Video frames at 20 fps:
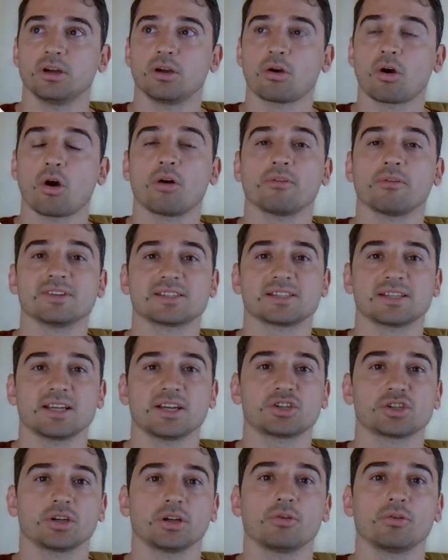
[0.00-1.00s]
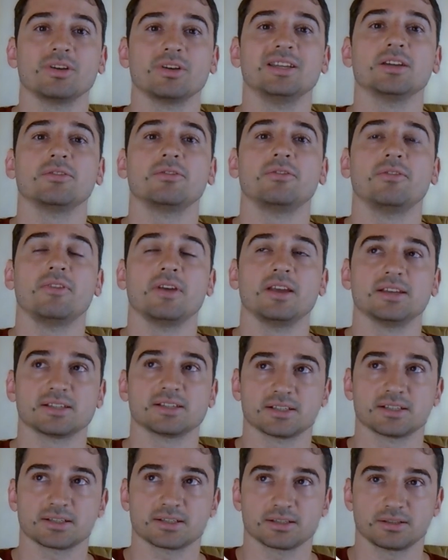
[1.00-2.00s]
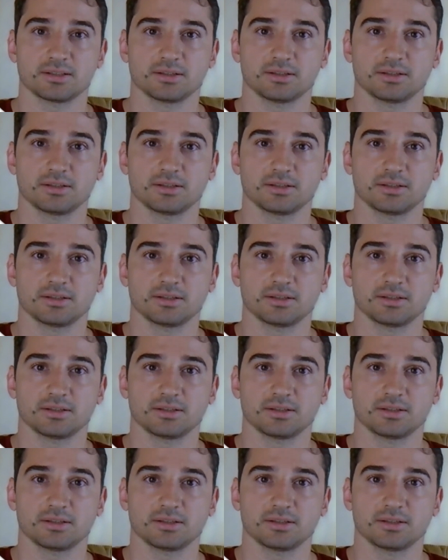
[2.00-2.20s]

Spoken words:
conversational interfaces